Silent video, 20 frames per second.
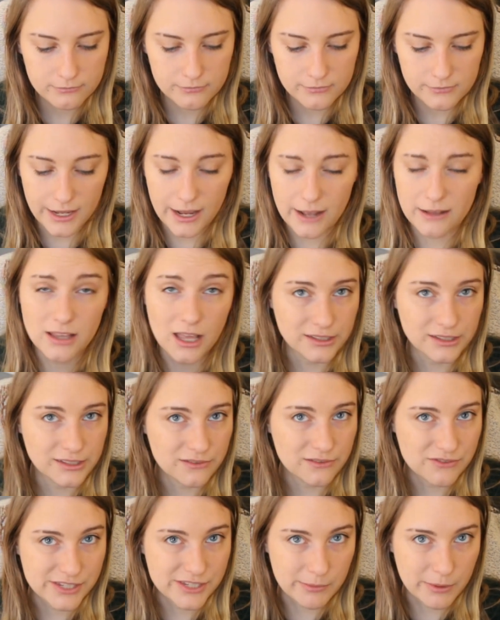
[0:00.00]
Yeah, lots
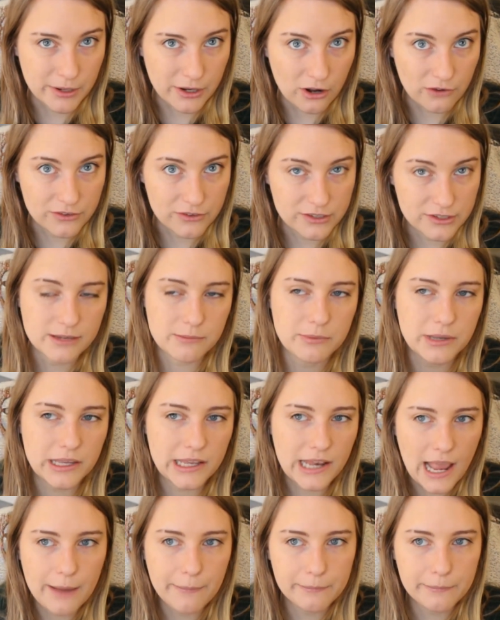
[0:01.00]
of seaming obviously,
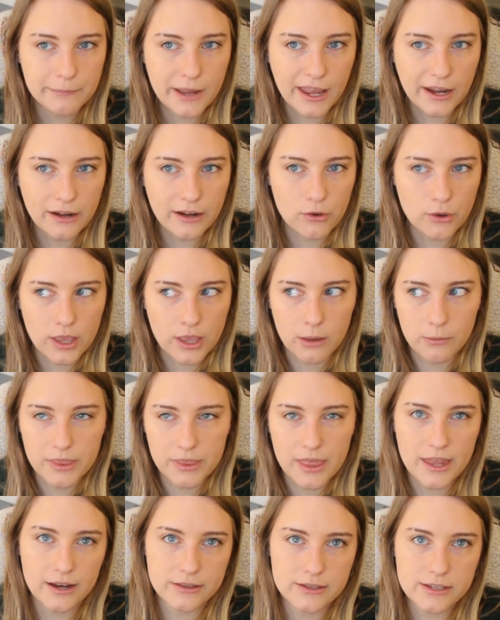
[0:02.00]
but I'm kind of okay with
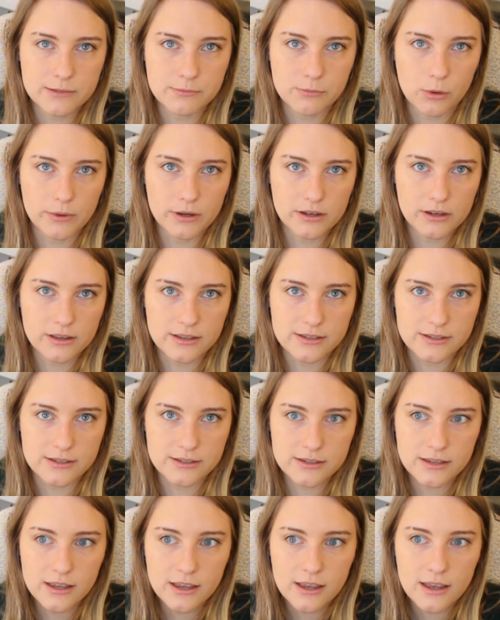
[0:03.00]
that at this moment
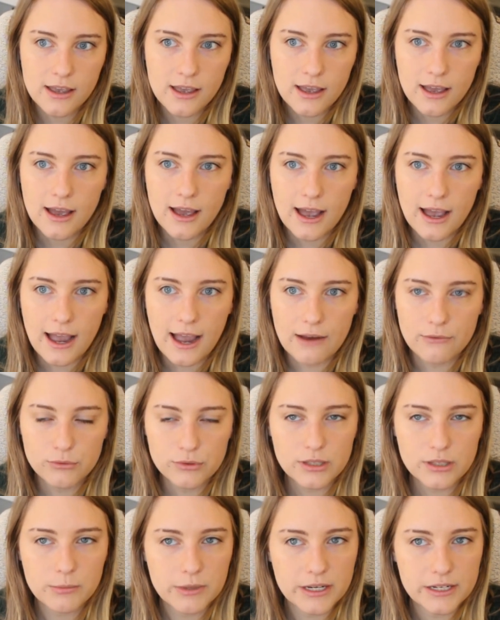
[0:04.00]
because I've
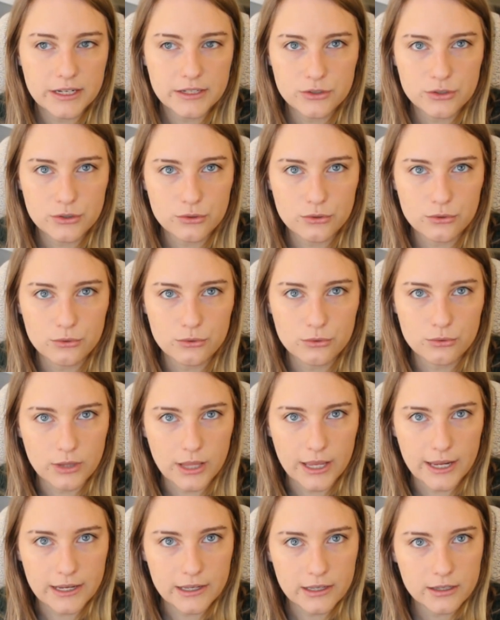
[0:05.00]
really been into
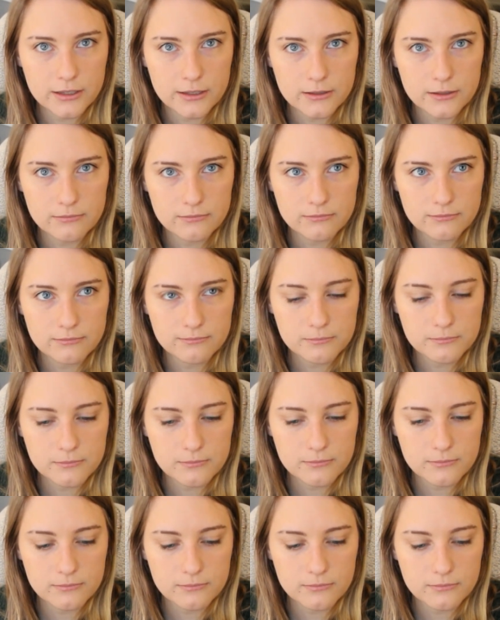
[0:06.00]
like
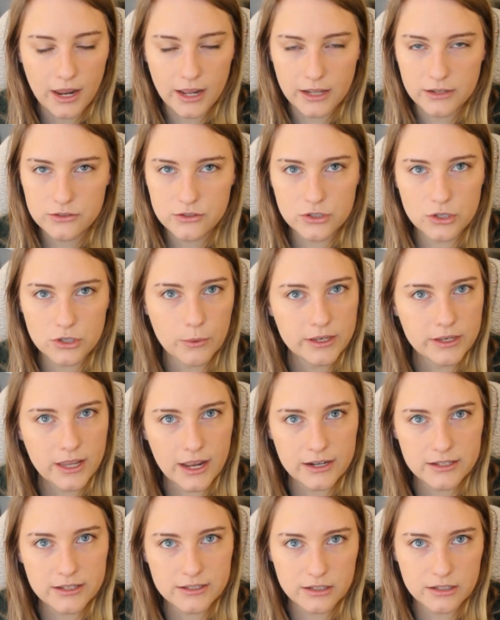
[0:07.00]
hand sewing
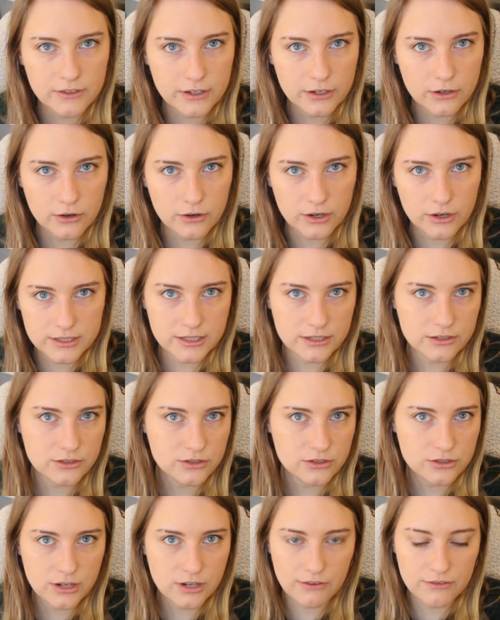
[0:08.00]
kind of stuff, like cross
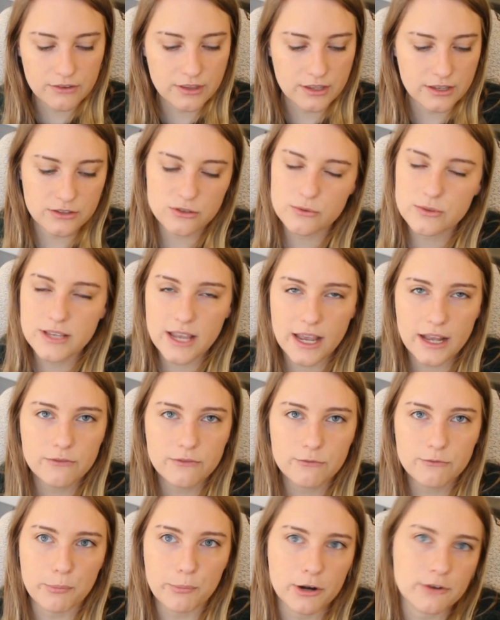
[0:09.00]
stitch and everything, so it's kind
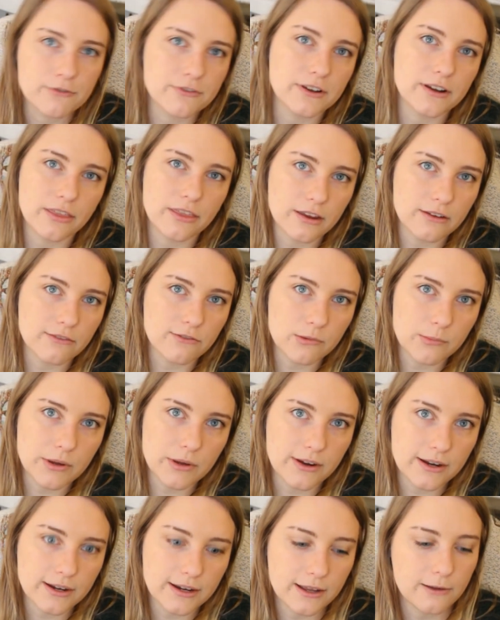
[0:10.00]
of the perfect thing for me
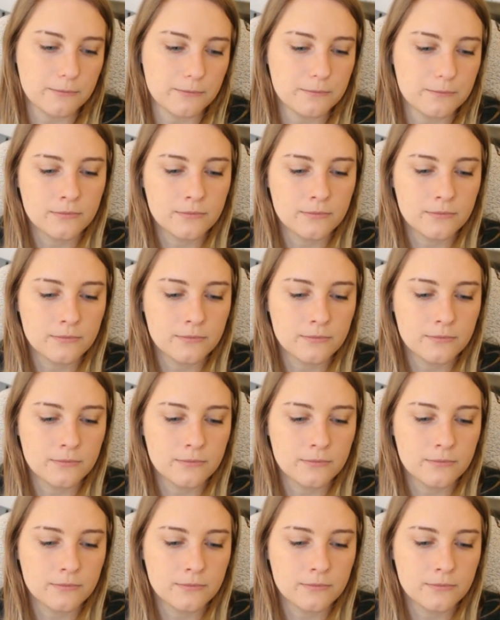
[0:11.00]
right now.